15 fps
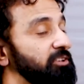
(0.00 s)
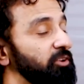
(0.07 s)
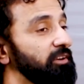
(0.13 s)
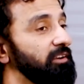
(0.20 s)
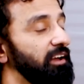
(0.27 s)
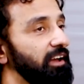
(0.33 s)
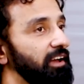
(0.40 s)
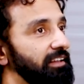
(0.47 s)

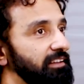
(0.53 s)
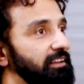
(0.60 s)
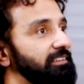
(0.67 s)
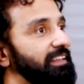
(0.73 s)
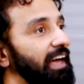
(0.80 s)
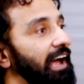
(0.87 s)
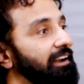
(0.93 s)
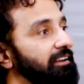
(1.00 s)
So I
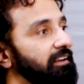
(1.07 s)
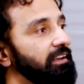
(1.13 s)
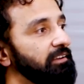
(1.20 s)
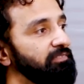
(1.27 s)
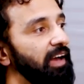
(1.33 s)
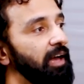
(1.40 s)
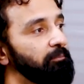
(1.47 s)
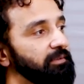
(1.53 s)
think that
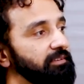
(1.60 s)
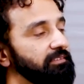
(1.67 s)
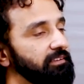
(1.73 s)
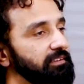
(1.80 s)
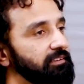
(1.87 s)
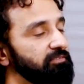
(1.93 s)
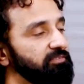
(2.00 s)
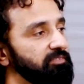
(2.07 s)
if happens
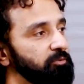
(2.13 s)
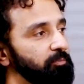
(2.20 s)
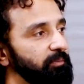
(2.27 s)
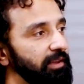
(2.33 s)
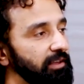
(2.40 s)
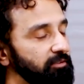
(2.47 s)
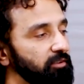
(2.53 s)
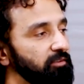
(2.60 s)
in the
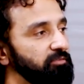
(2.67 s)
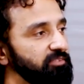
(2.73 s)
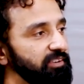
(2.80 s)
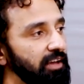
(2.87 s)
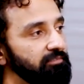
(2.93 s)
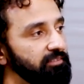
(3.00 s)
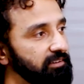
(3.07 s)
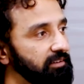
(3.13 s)
space of
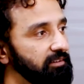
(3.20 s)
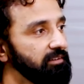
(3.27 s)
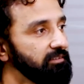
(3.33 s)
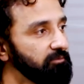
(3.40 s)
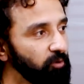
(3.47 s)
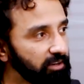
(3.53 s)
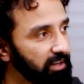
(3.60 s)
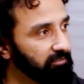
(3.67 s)

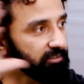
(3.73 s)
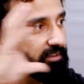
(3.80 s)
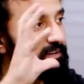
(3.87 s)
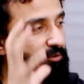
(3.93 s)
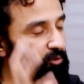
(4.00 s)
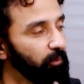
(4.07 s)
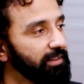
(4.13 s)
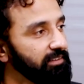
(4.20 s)
travel, whatever,
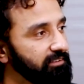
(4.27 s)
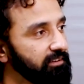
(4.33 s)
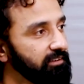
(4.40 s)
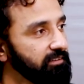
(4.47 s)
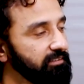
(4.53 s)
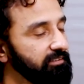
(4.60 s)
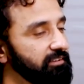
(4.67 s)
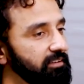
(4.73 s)

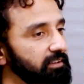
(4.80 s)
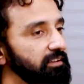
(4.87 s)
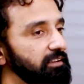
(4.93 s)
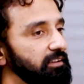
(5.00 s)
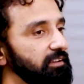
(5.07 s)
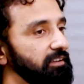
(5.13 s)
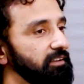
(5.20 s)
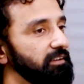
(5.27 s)
influencers,
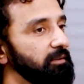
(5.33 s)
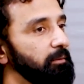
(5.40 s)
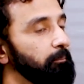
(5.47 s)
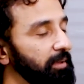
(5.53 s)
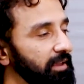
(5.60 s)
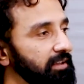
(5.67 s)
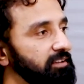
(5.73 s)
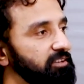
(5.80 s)

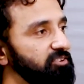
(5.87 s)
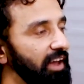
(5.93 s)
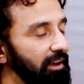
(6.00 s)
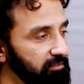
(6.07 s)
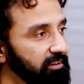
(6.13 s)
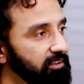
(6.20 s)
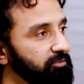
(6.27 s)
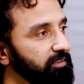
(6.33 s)
being
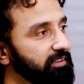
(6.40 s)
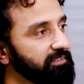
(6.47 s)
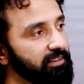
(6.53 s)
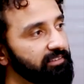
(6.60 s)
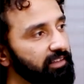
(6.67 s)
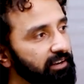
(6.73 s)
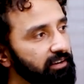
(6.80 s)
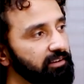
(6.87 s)
travelers first
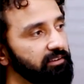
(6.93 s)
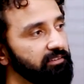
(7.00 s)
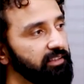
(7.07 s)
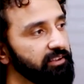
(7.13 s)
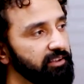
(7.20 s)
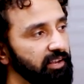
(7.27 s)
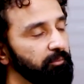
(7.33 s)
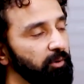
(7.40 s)
and then
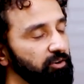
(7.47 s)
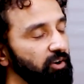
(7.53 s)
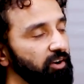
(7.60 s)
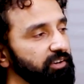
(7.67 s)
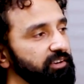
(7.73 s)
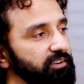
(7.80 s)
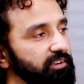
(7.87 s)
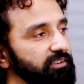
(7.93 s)
thinking about
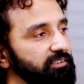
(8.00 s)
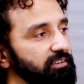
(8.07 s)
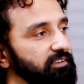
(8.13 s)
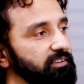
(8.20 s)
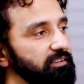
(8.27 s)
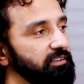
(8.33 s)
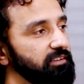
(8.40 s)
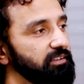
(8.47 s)
content creation,
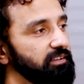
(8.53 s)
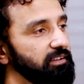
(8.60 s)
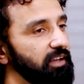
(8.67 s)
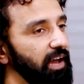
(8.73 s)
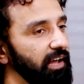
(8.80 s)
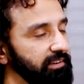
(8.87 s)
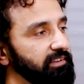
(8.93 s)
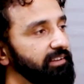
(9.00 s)

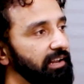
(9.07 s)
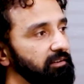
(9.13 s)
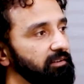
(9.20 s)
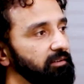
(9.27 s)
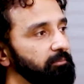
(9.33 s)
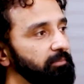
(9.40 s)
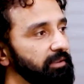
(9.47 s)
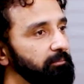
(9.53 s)
I think that
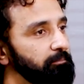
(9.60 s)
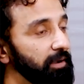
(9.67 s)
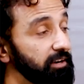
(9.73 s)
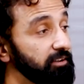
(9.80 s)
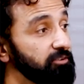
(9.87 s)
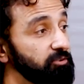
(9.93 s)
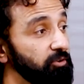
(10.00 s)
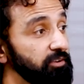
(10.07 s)
will be
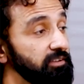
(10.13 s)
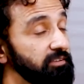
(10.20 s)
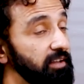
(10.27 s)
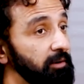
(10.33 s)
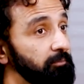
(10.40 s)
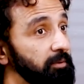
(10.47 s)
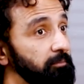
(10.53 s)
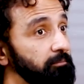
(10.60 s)
better stories,
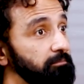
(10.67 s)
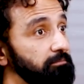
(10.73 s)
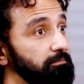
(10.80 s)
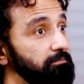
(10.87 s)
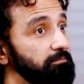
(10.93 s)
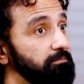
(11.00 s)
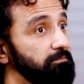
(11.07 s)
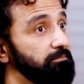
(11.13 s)
that'll be
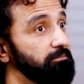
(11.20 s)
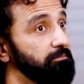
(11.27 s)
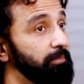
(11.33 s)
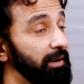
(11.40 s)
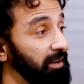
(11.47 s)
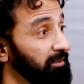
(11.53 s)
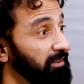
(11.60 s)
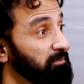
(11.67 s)

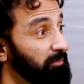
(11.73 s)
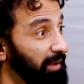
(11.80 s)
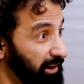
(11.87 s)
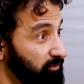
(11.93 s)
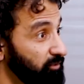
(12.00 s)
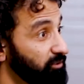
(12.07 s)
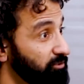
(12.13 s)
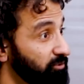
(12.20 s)
better
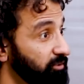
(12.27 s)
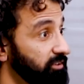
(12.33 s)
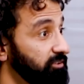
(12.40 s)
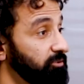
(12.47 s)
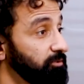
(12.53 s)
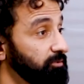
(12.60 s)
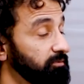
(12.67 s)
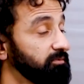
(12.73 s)
impactful stories
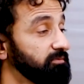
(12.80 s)
too.